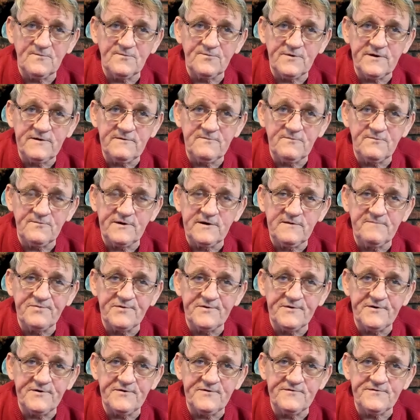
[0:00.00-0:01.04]

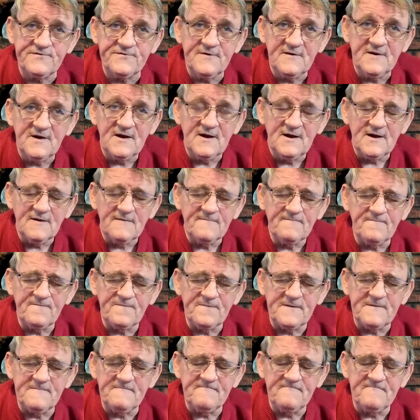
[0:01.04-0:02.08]
reproduce,
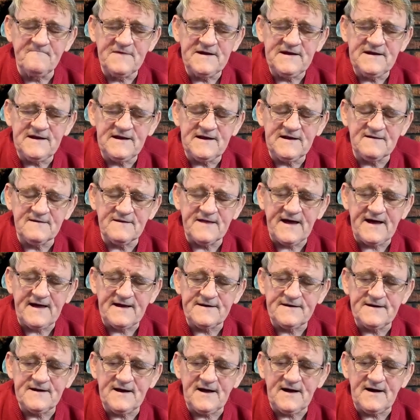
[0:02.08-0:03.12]
meaning
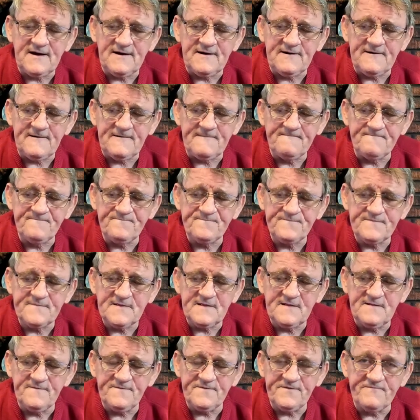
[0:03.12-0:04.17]
that
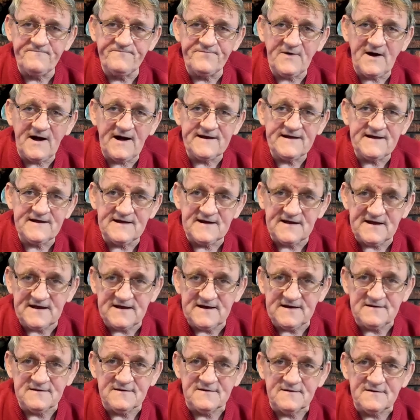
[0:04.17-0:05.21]
the fry get
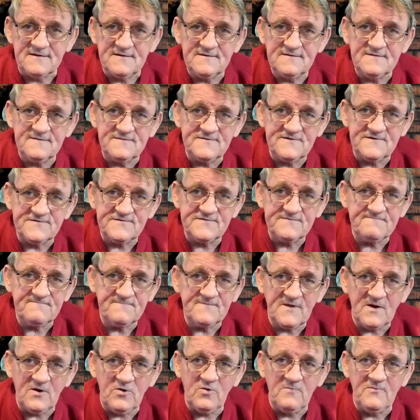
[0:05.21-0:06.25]
eaten just
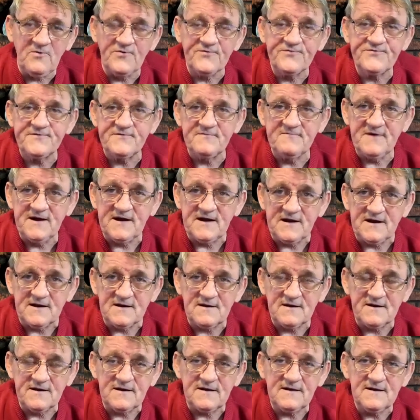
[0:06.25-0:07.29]
almost
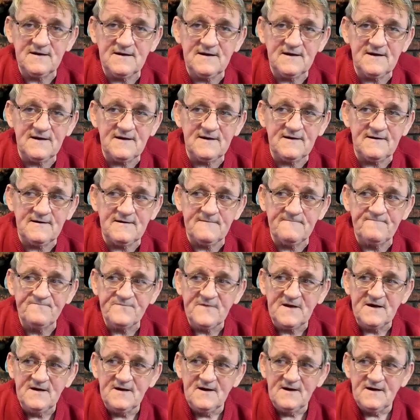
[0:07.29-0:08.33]
immediately.
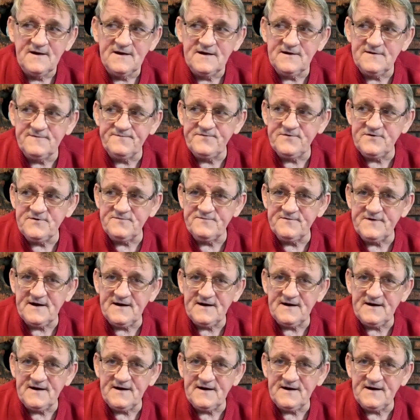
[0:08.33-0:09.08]
If you've